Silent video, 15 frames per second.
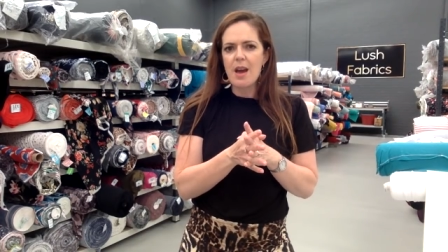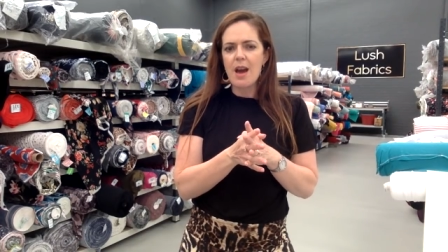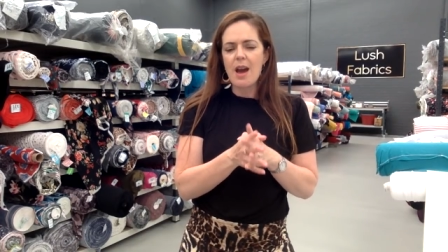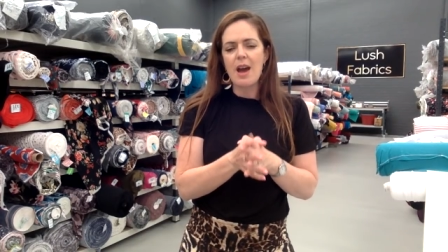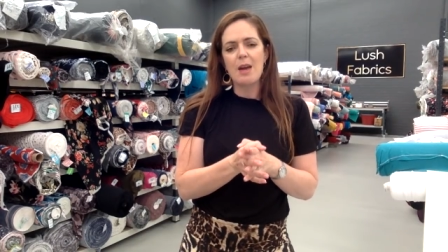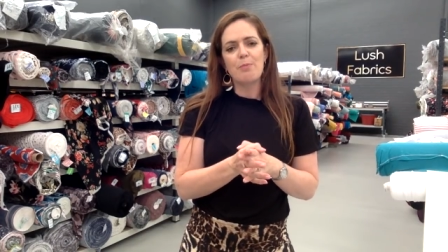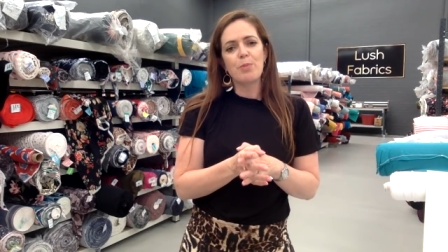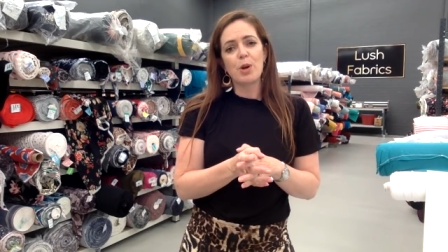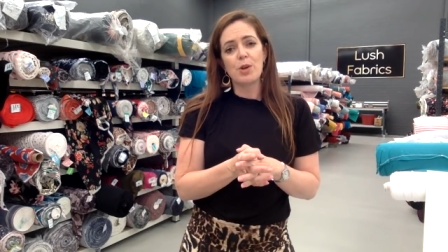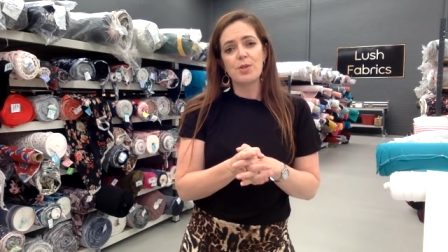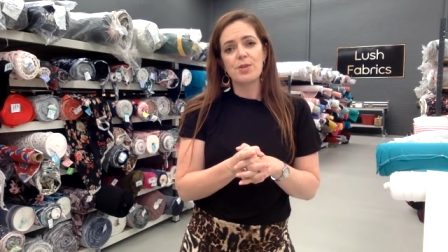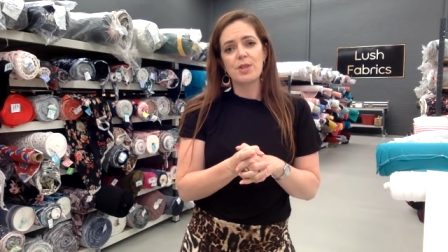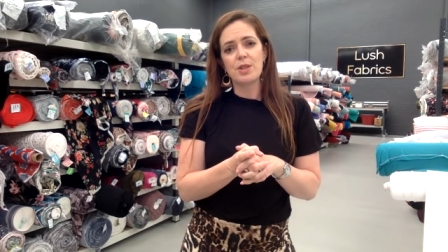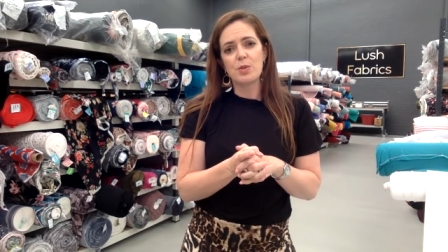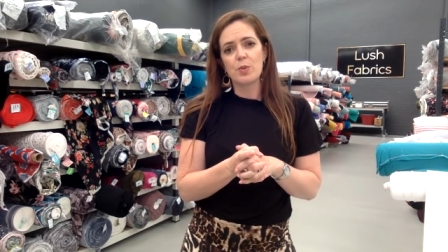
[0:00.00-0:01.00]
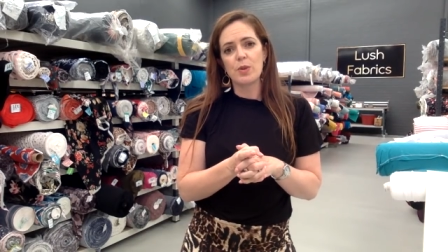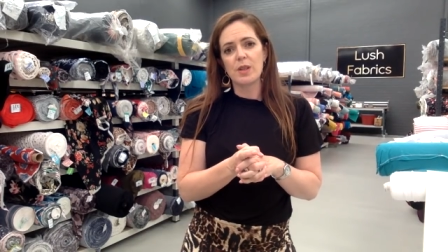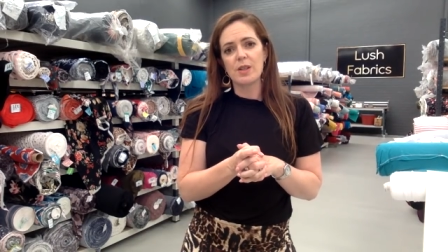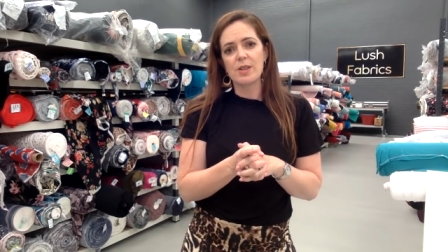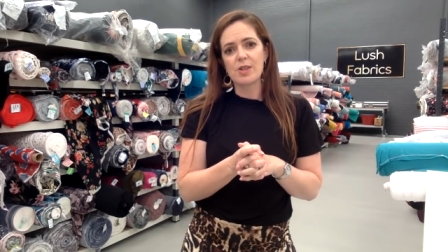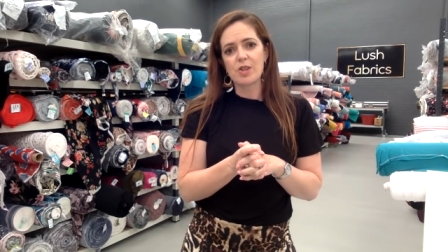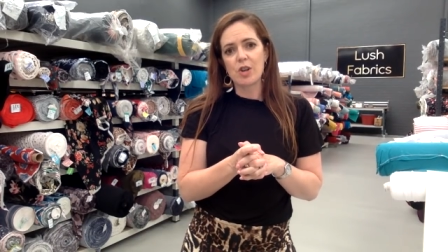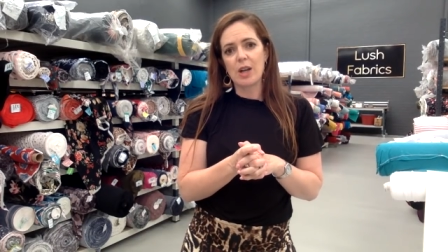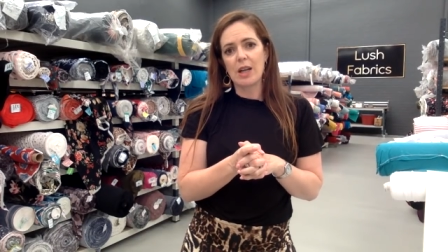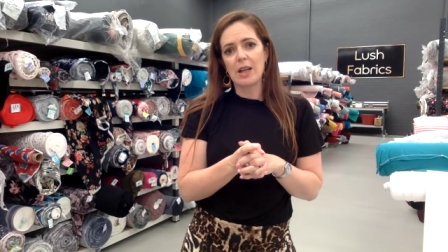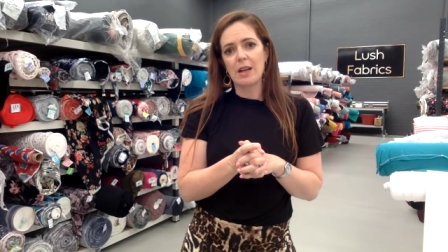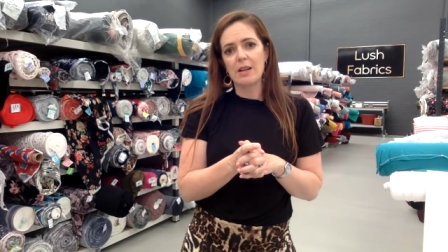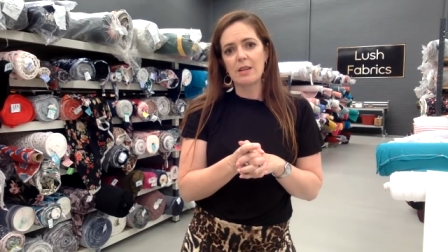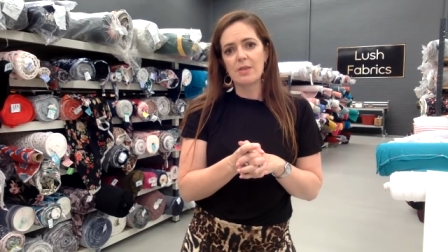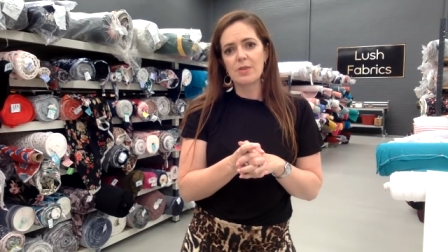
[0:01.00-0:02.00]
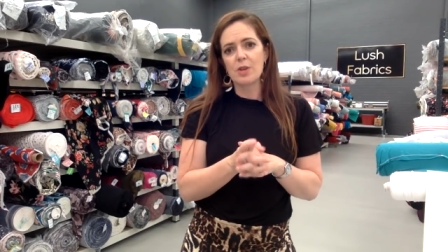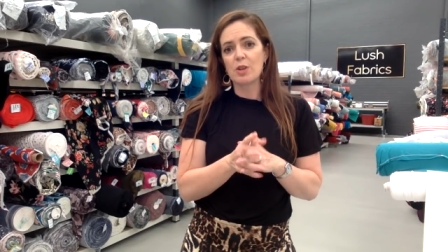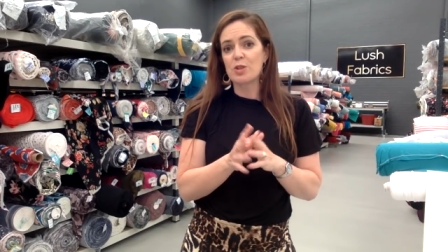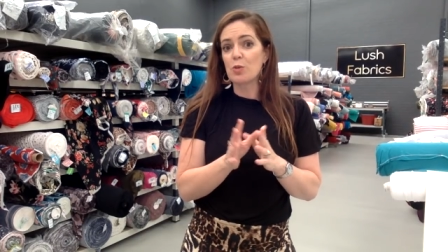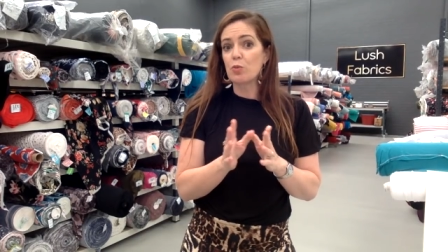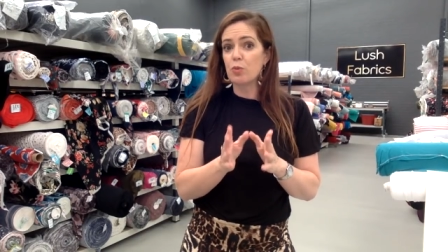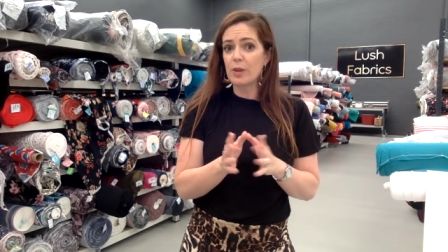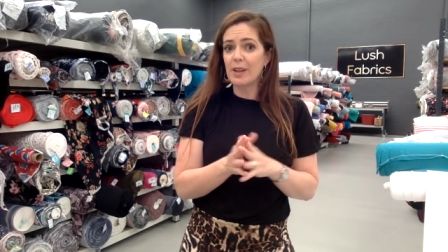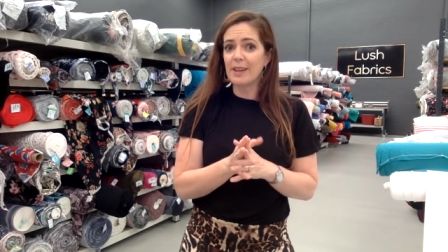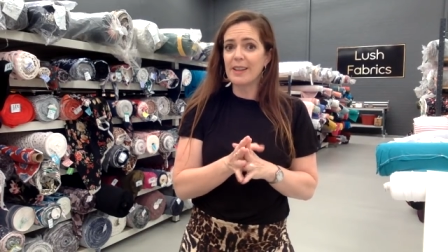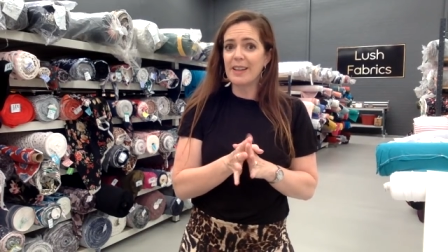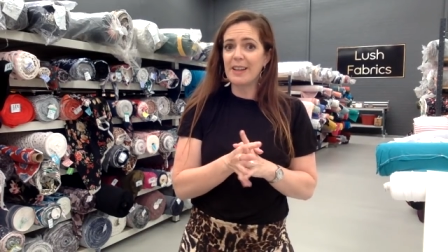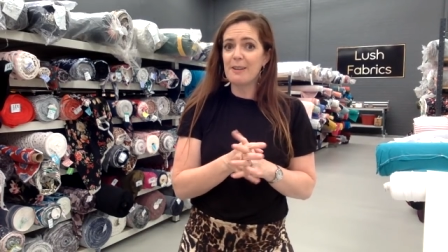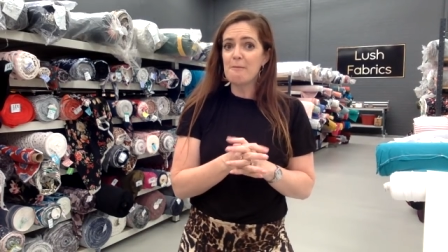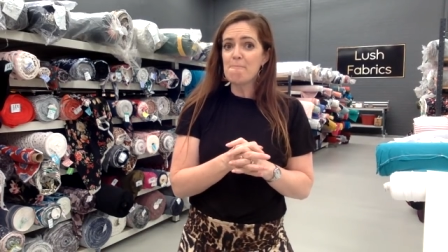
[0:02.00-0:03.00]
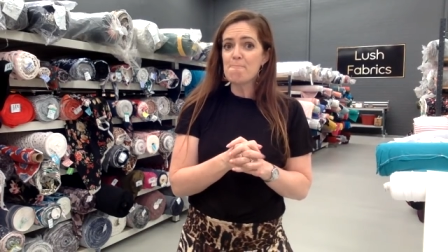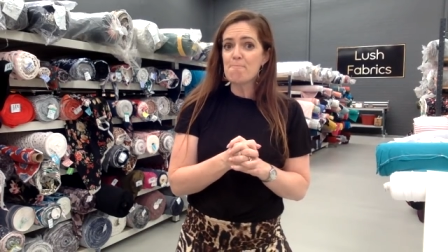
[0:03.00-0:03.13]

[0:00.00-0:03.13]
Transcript: and postage within Australia. So it's a really